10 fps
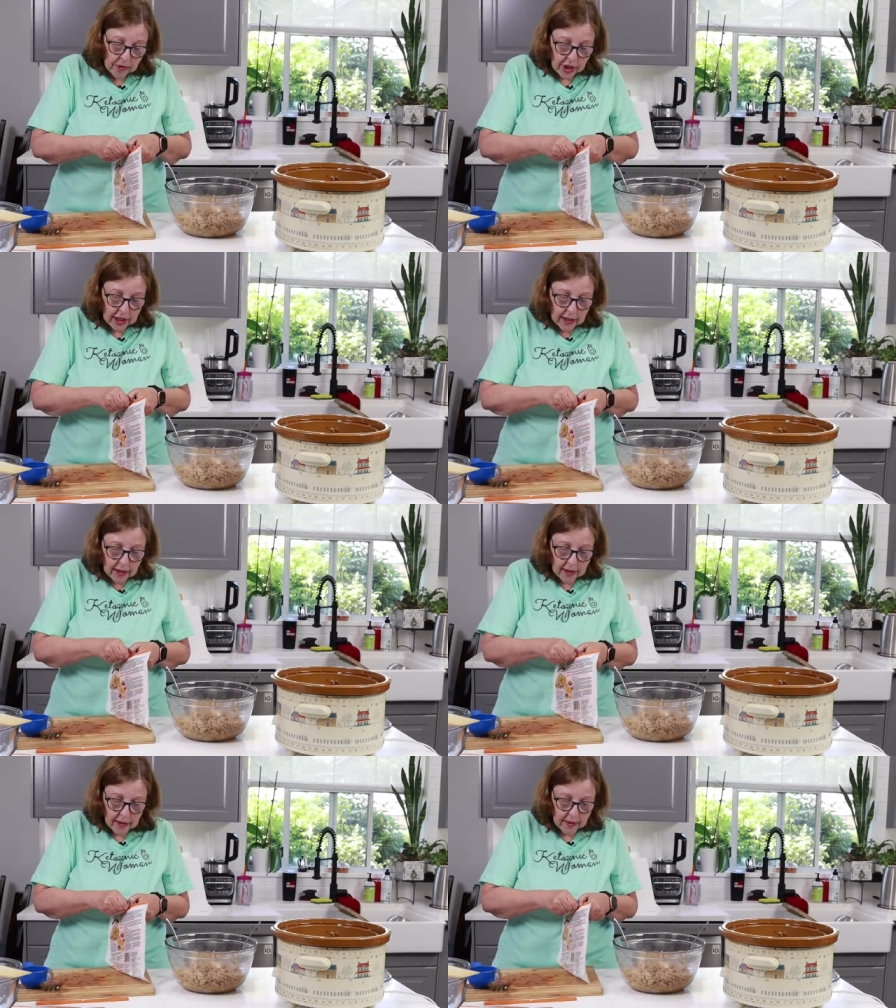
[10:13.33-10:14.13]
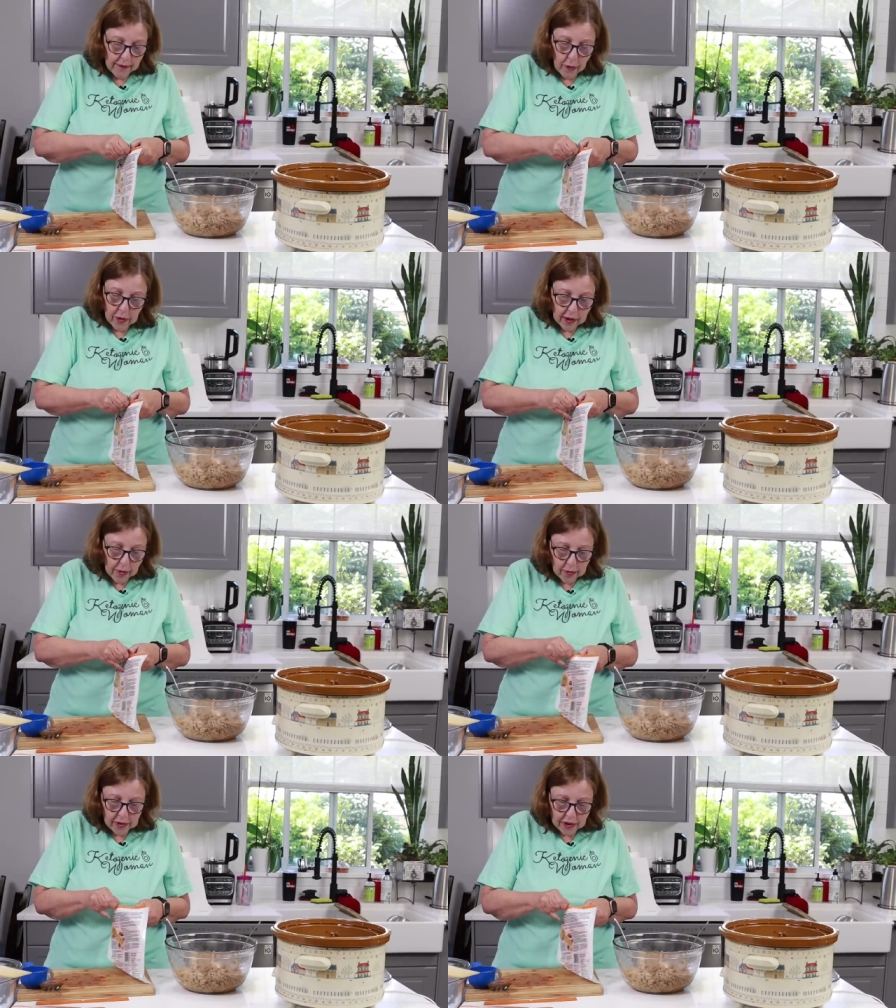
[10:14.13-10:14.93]
cheese
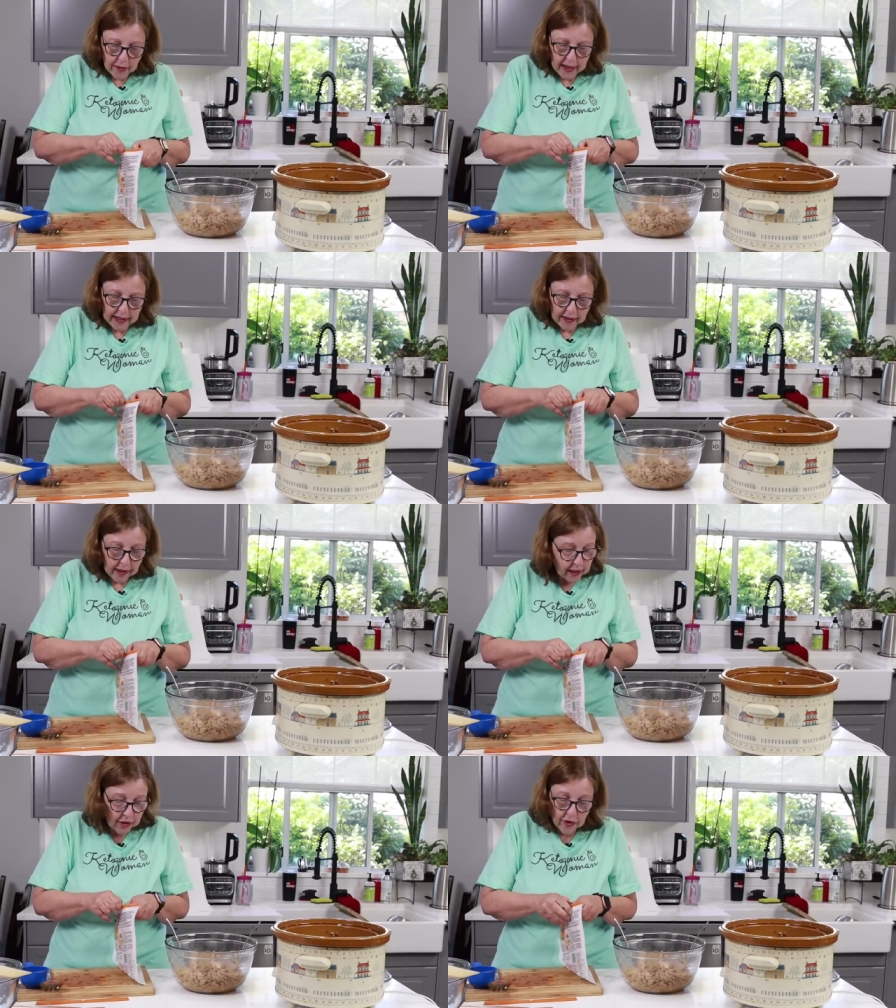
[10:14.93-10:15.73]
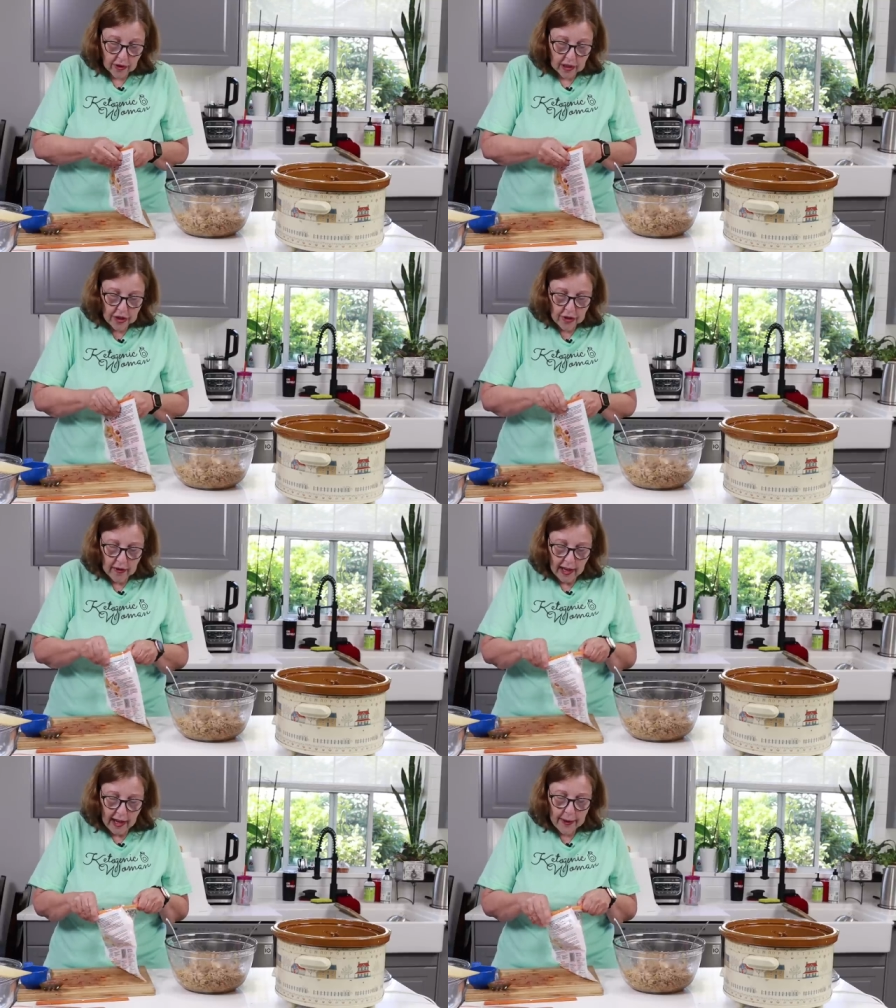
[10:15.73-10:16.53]
folios, you can certainly
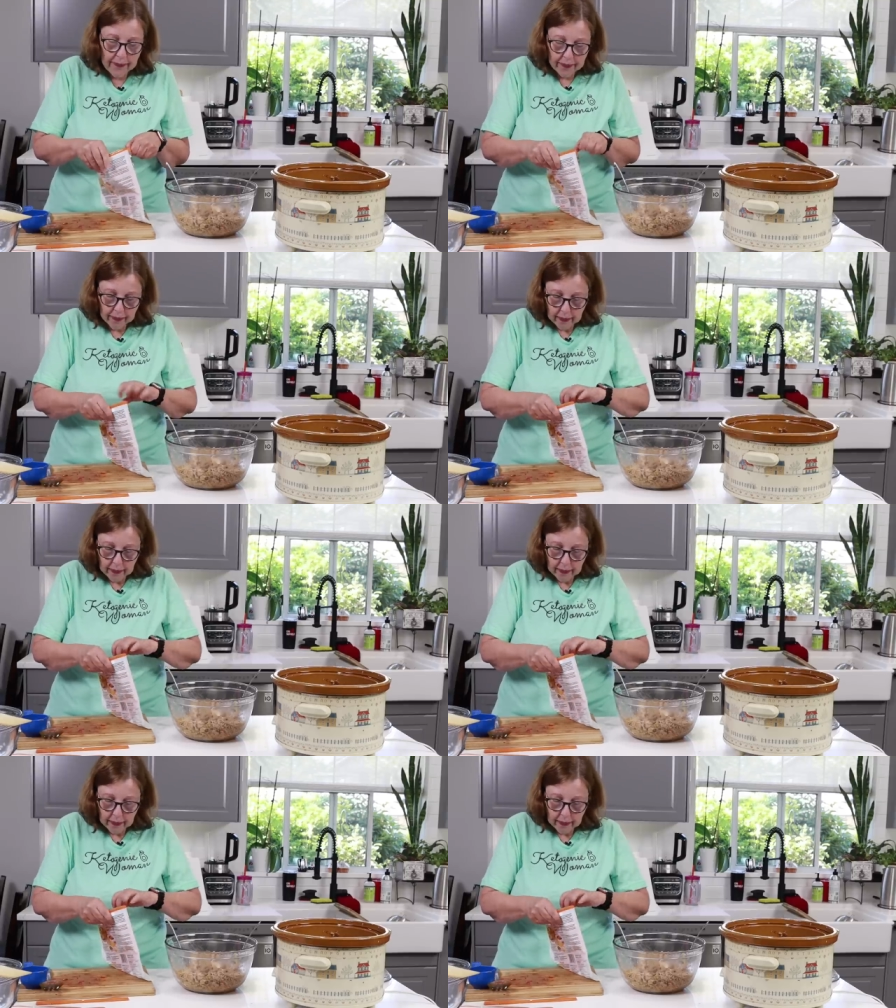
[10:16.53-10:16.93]
do that.